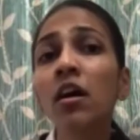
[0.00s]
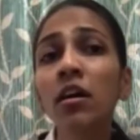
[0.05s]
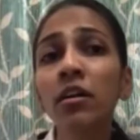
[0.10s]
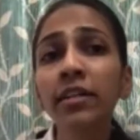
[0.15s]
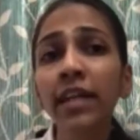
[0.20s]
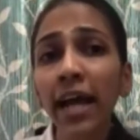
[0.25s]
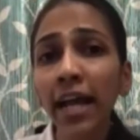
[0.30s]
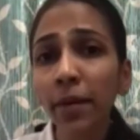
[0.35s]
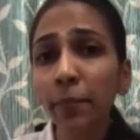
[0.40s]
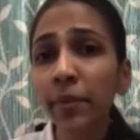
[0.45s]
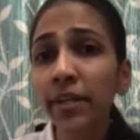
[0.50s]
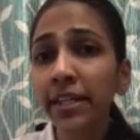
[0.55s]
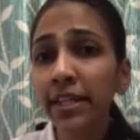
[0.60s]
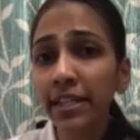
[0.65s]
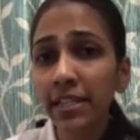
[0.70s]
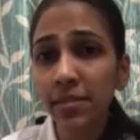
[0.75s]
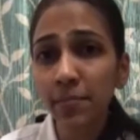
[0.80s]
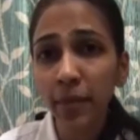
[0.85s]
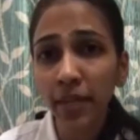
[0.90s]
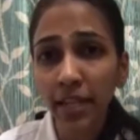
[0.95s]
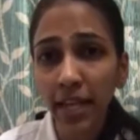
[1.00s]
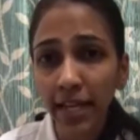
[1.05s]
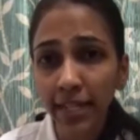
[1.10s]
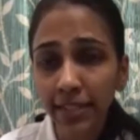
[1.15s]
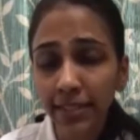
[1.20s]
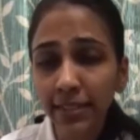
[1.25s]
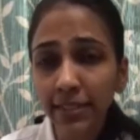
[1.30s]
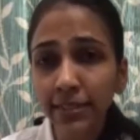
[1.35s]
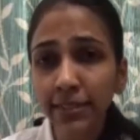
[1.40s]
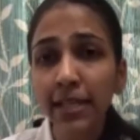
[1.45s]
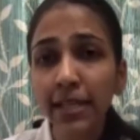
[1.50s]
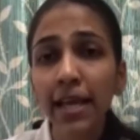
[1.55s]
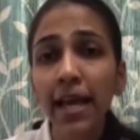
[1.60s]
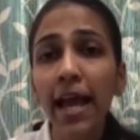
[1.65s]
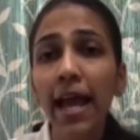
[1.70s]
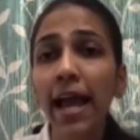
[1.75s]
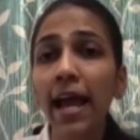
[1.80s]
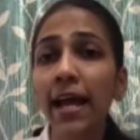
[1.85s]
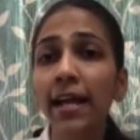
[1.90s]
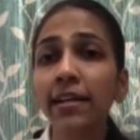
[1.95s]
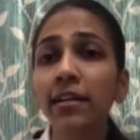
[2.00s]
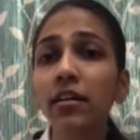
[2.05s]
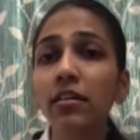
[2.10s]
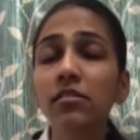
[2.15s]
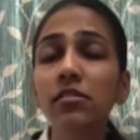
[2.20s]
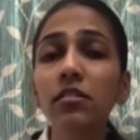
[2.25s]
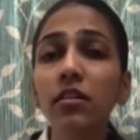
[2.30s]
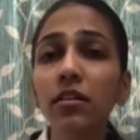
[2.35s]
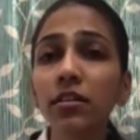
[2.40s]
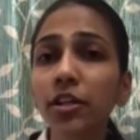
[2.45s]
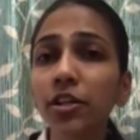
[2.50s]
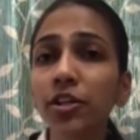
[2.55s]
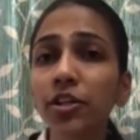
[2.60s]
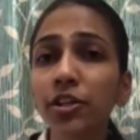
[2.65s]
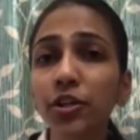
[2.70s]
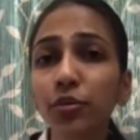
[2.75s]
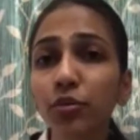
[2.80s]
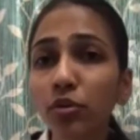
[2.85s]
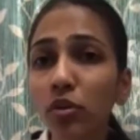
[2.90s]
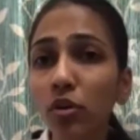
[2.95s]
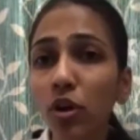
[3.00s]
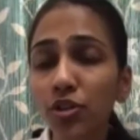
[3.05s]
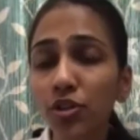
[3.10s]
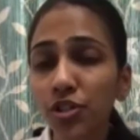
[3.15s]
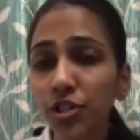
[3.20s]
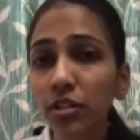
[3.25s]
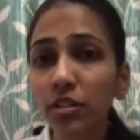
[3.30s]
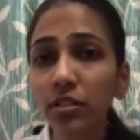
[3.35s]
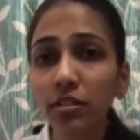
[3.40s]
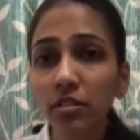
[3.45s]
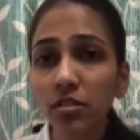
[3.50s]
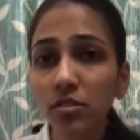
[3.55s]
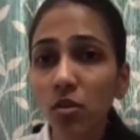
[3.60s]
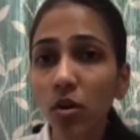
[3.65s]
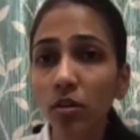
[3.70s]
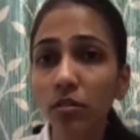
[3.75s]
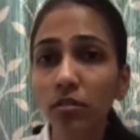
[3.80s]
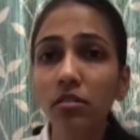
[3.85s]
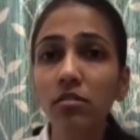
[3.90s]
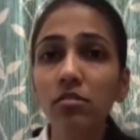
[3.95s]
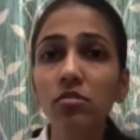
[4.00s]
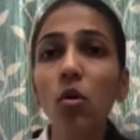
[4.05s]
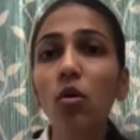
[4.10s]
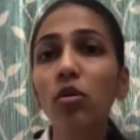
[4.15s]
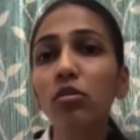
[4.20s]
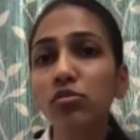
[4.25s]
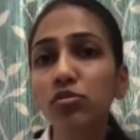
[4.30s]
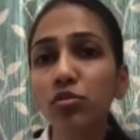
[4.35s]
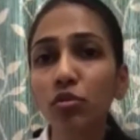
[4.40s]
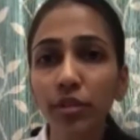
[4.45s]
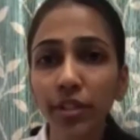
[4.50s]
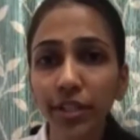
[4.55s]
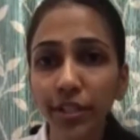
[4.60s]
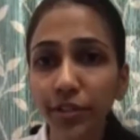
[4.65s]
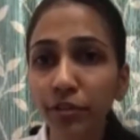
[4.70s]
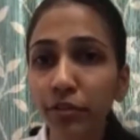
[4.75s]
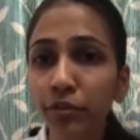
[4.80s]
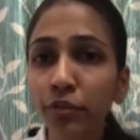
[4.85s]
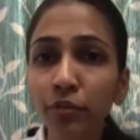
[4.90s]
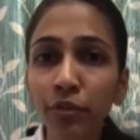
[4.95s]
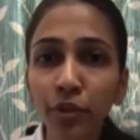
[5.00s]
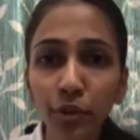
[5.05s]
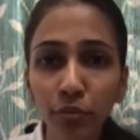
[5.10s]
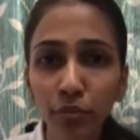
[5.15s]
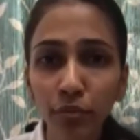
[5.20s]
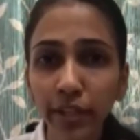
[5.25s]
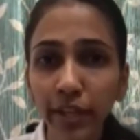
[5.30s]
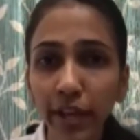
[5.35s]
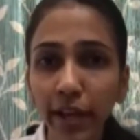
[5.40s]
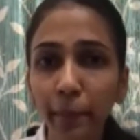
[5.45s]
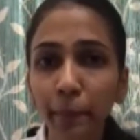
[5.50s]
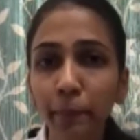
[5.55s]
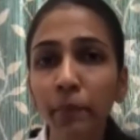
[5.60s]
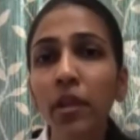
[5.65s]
Diabetes mellitus and certain neurological disorders also lead to UTI.